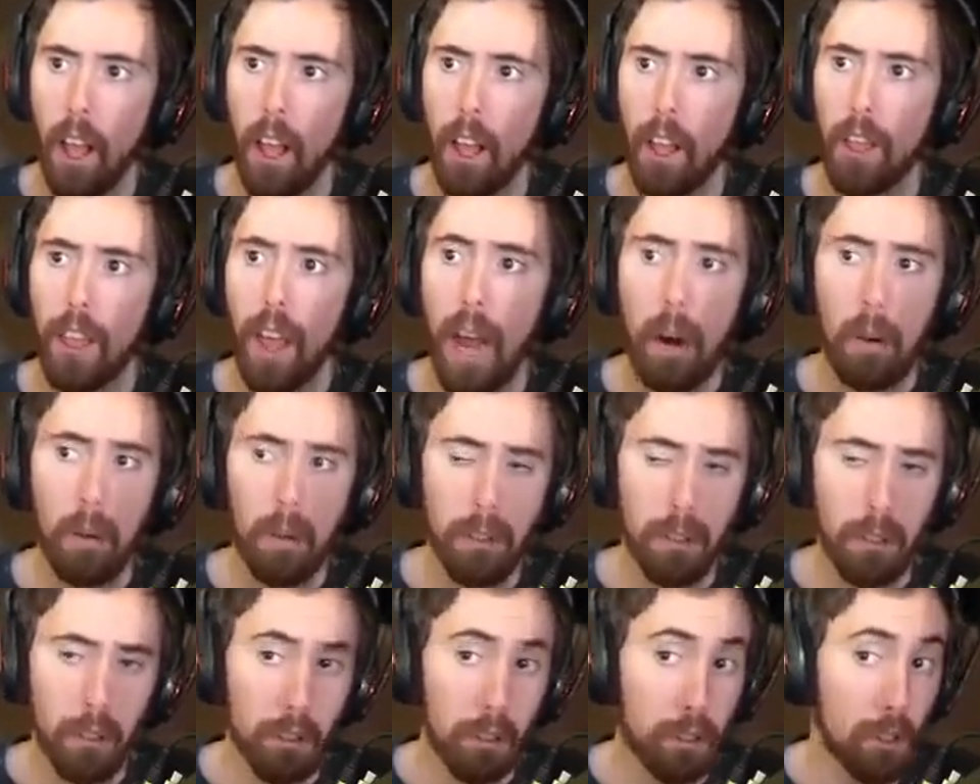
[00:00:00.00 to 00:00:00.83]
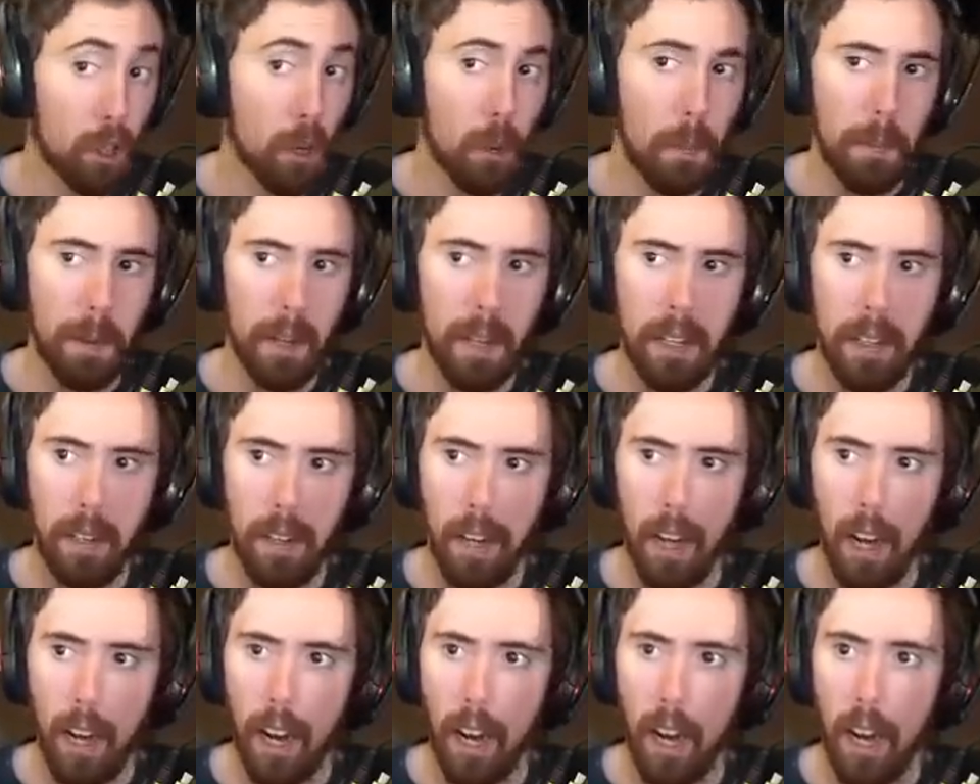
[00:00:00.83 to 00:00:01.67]
That was a stupid
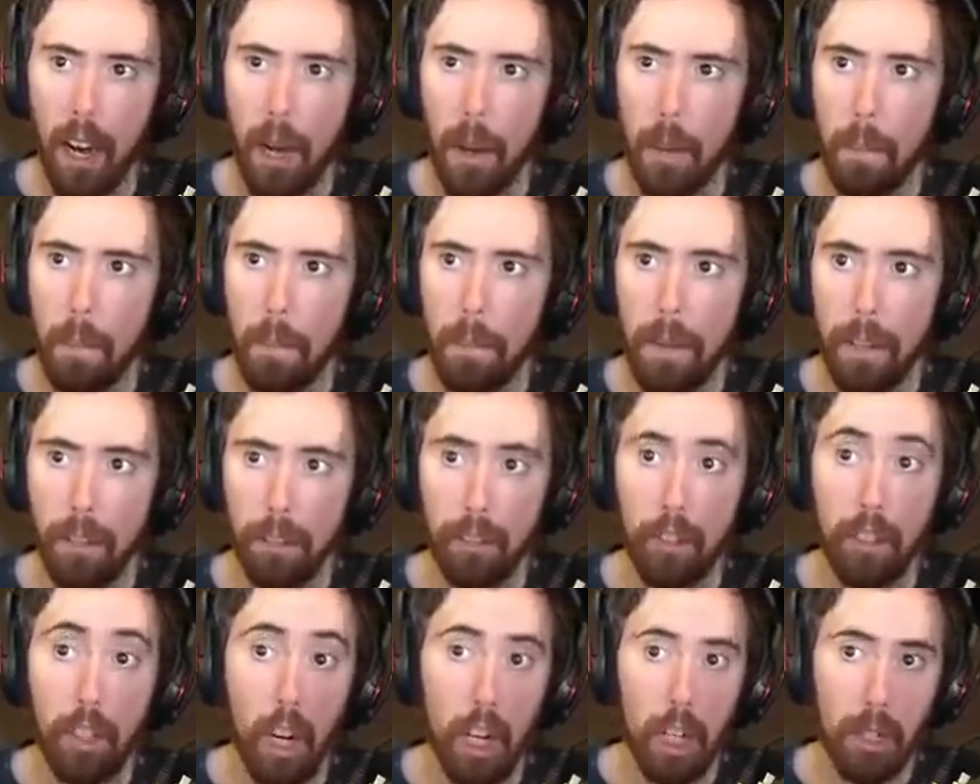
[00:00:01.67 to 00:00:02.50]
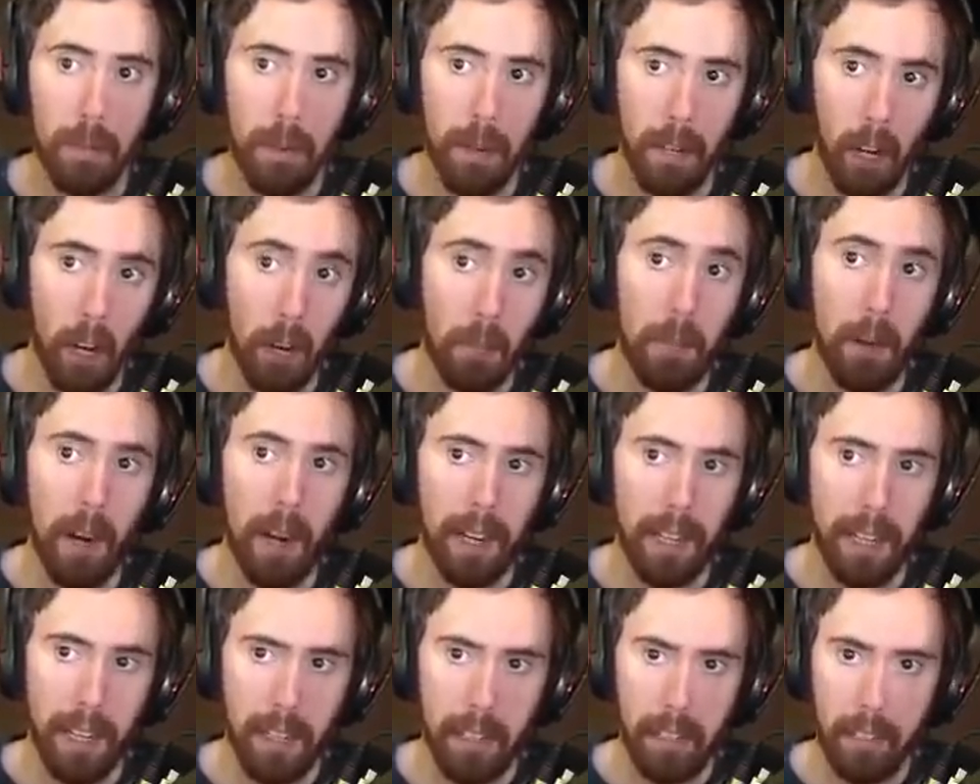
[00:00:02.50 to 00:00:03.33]
misjudgment on
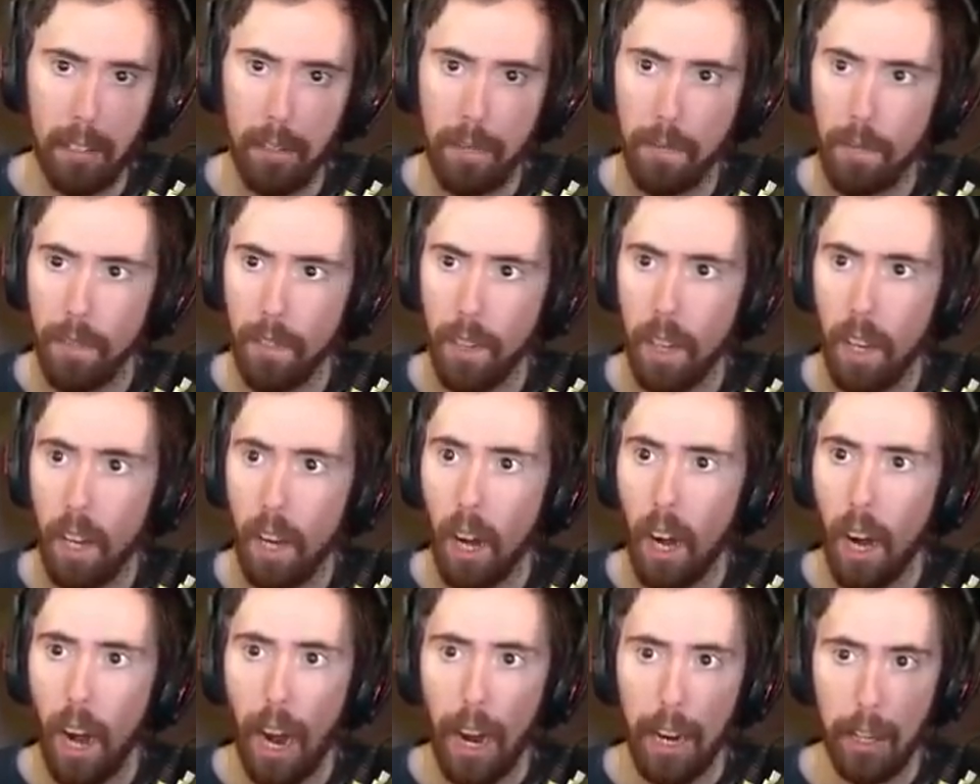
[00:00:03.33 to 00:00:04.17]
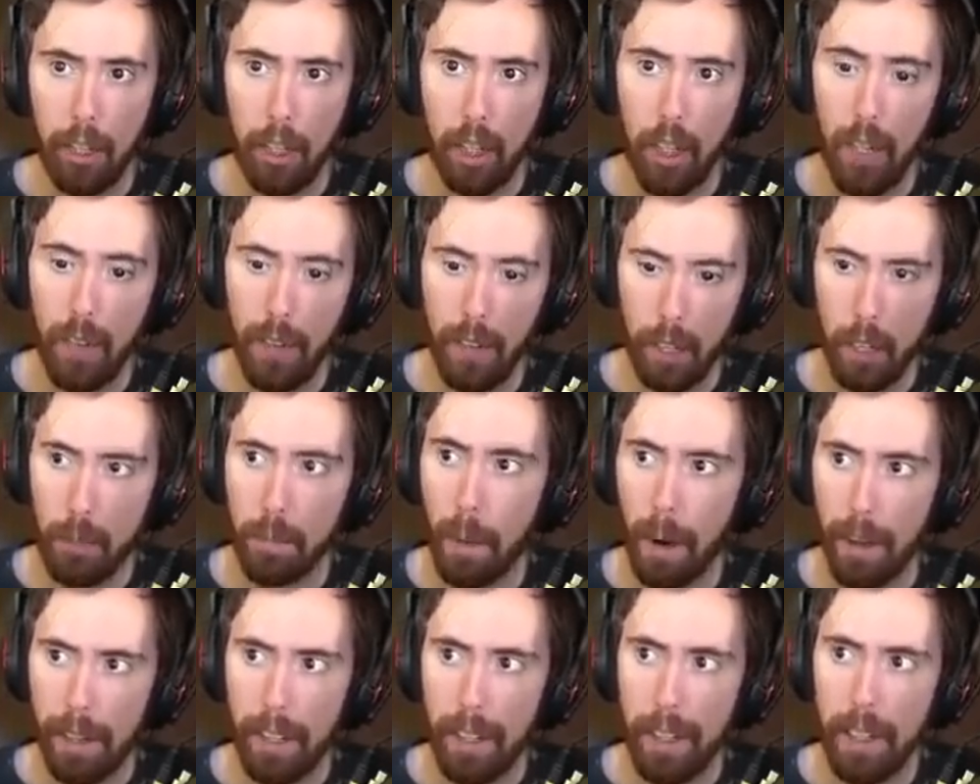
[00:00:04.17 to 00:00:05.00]
my end. I should have
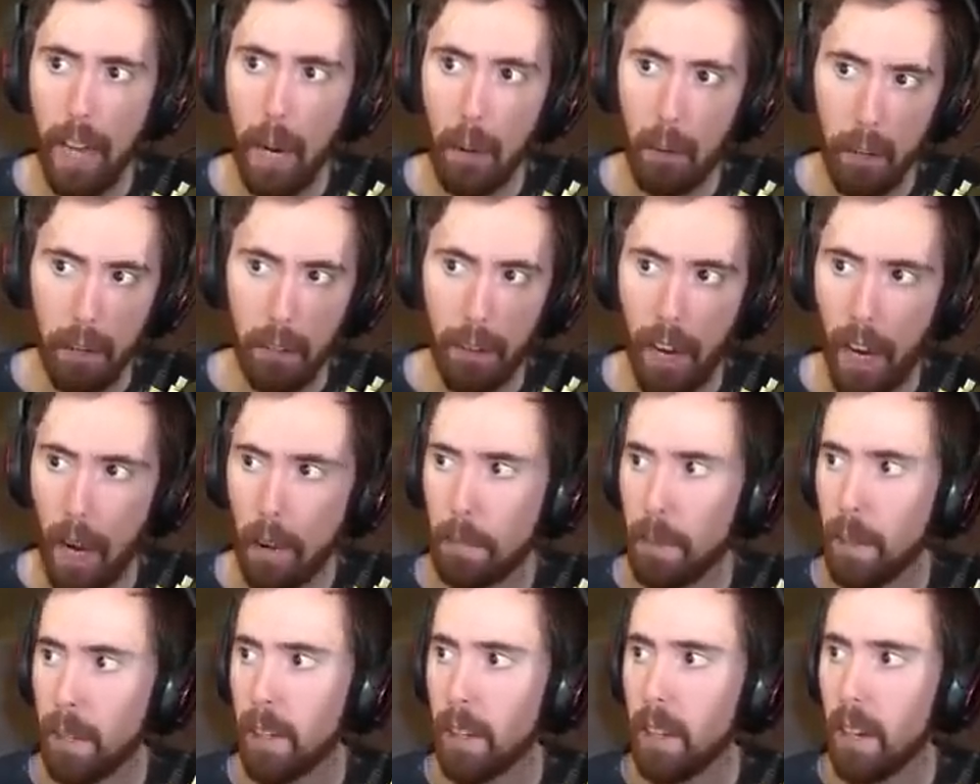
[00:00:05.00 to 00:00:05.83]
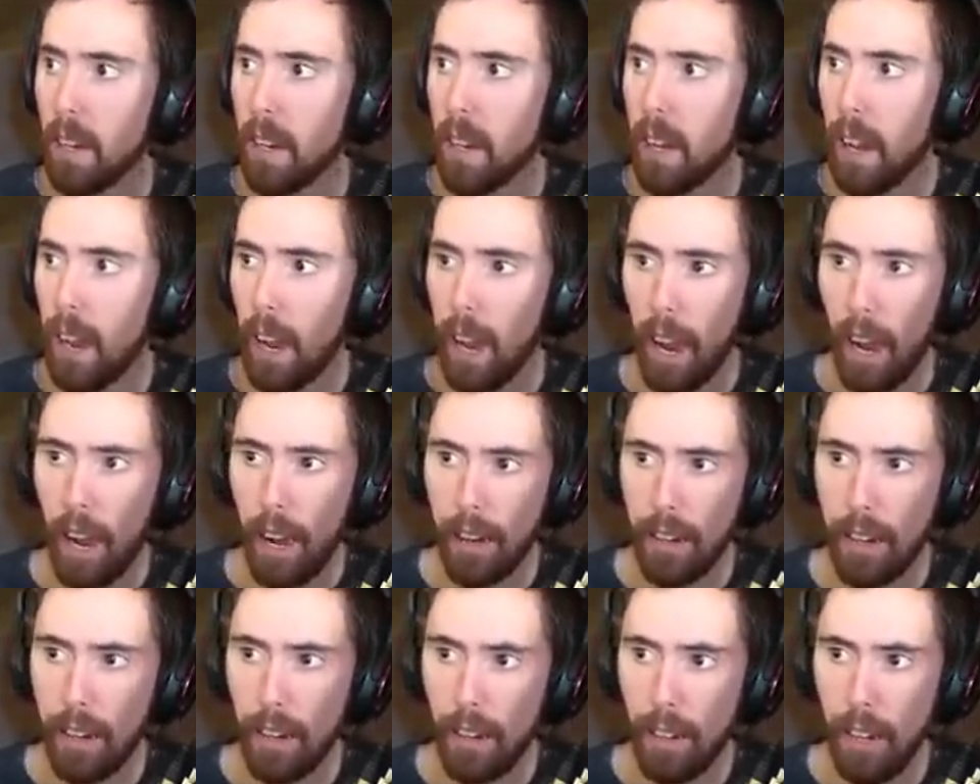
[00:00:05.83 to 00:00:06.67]
expected that would have happened.
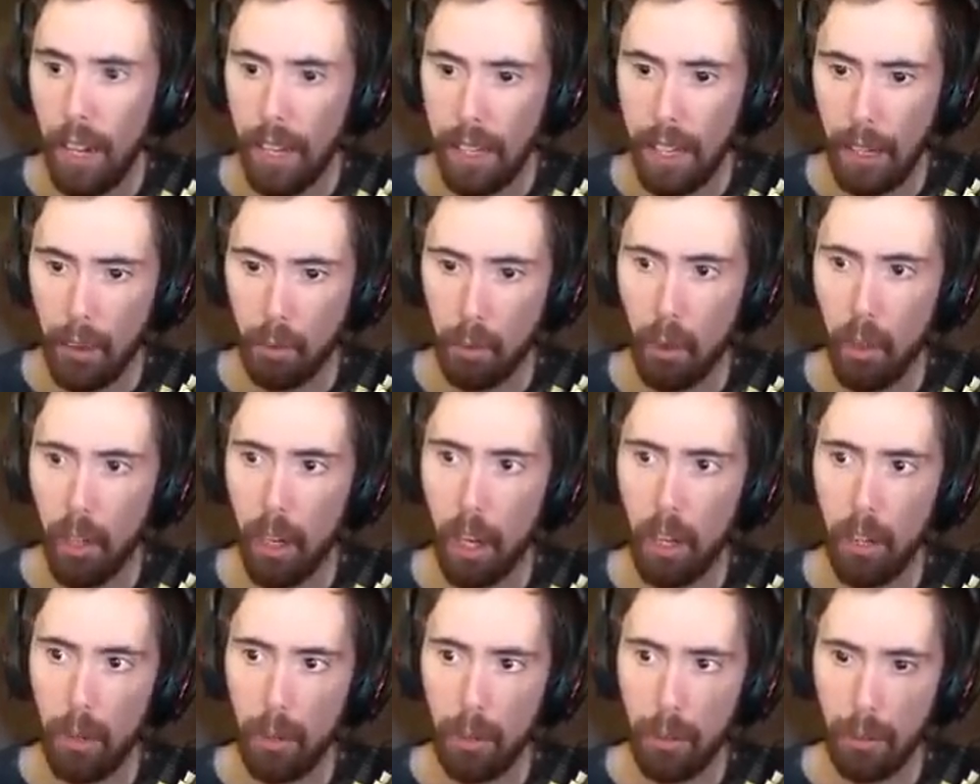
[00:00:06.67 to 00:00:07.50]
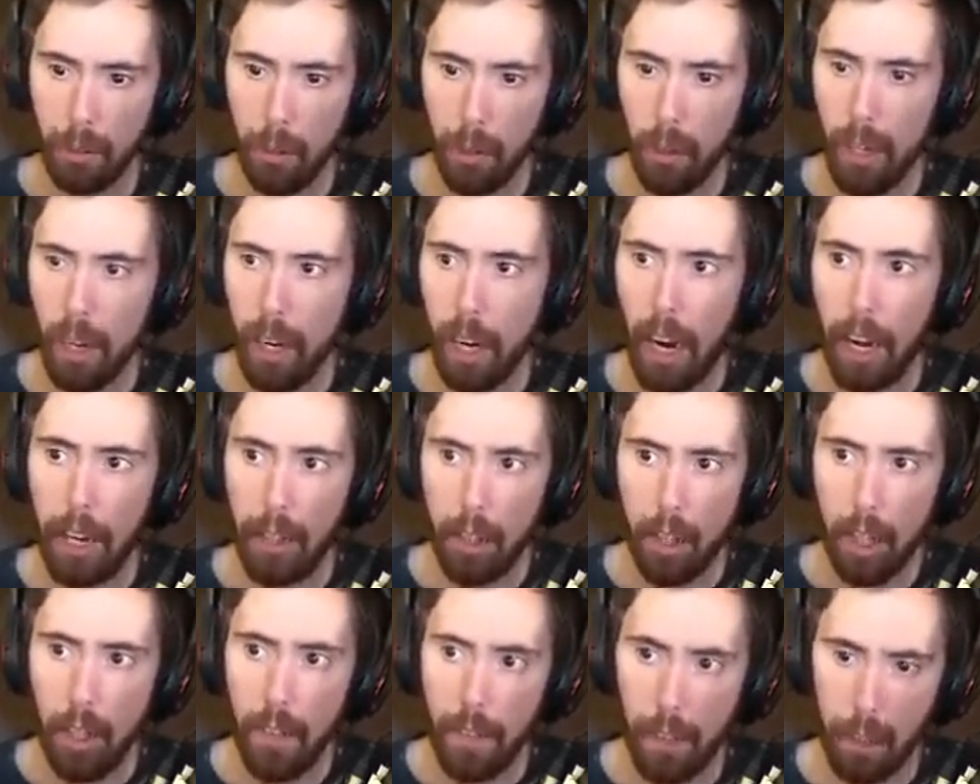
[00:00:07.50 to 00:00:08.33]
And that's really all there is to it. I
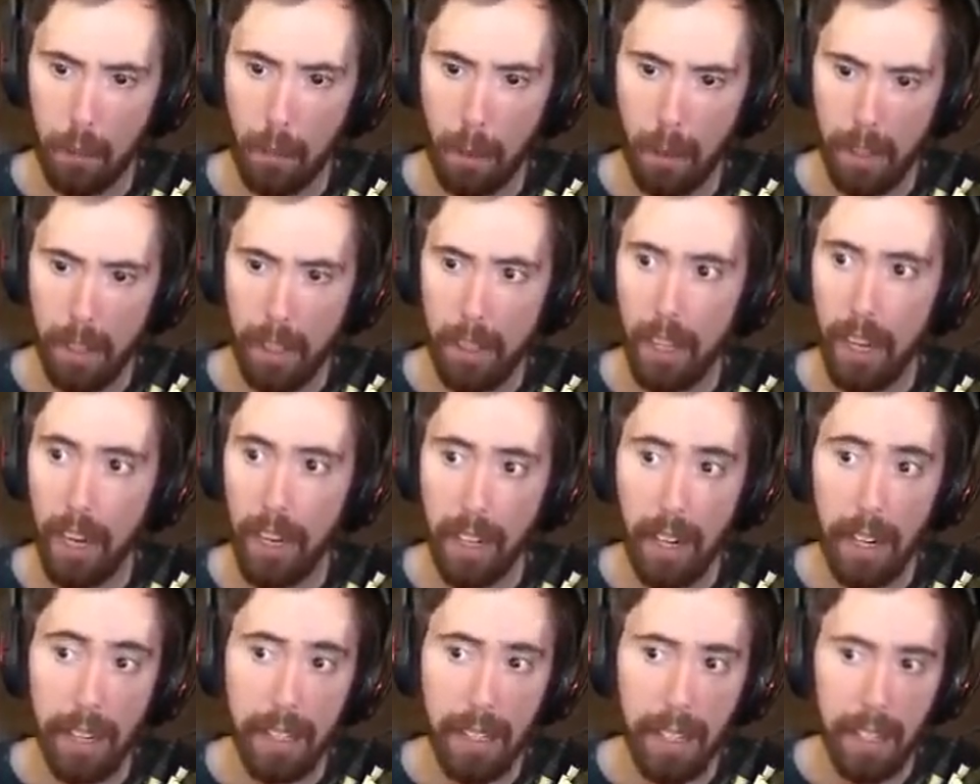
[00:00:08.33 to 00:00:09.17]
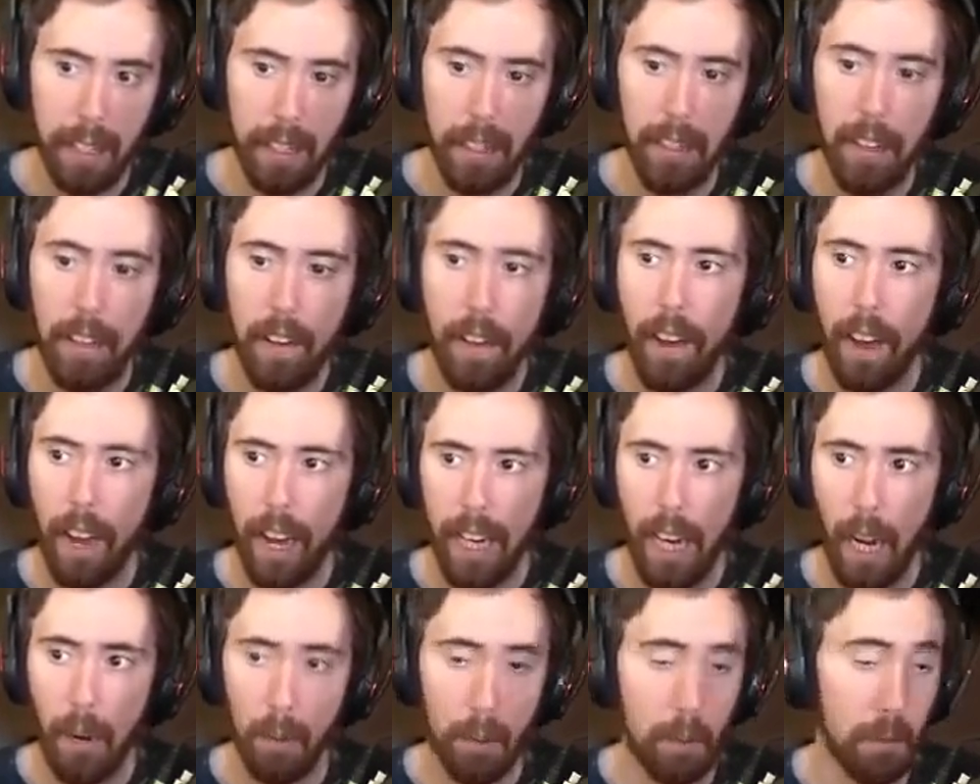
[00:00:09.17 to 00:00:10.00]
should have expected that, and I didn't.
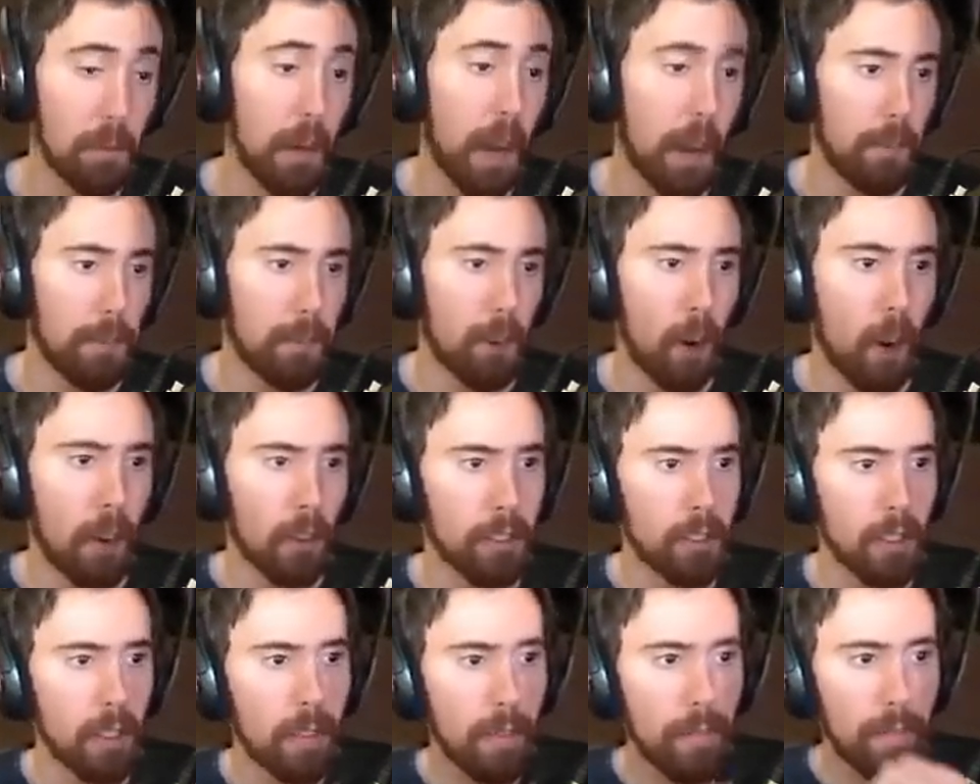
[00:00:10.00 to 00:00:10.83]
And that was my fault.